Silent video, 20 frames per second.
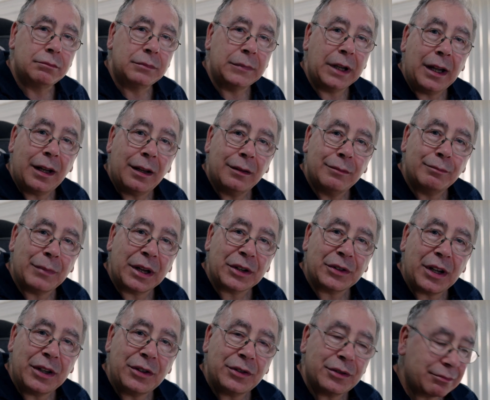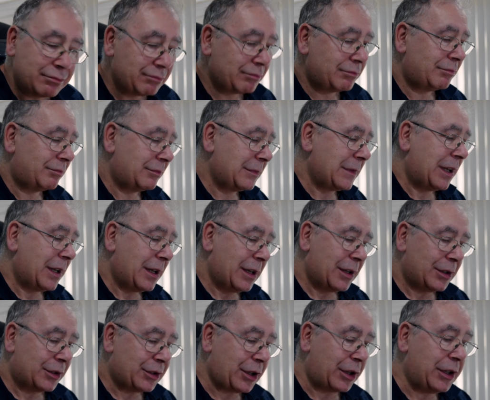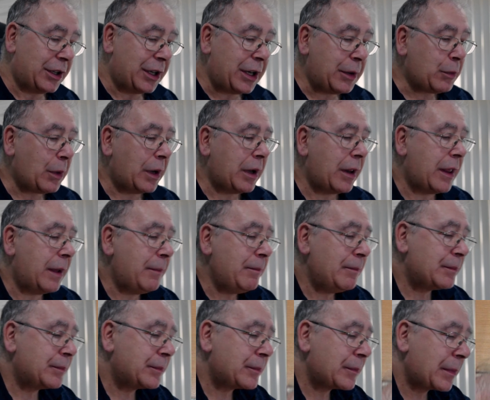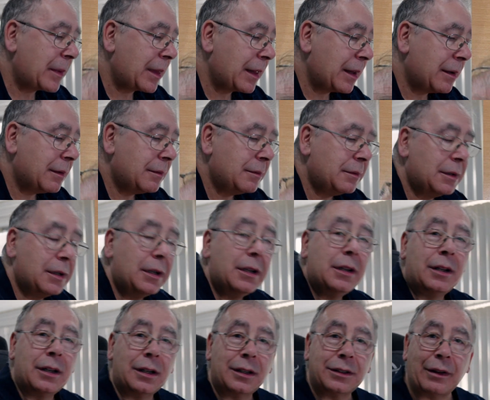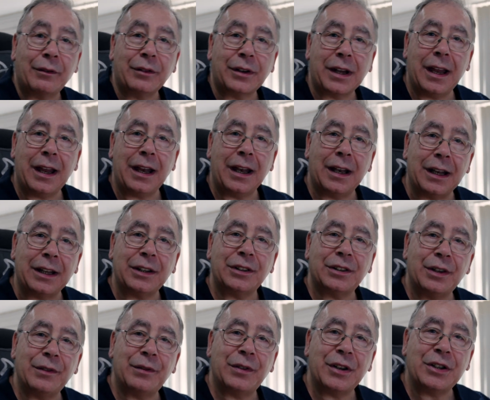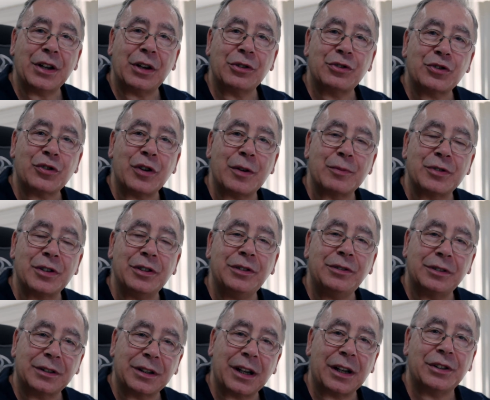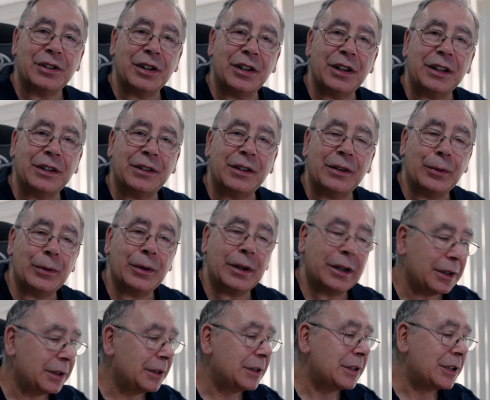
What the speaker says: Yeah, makes sense. So you need one of them. Don't forget, links in the video description in case you need to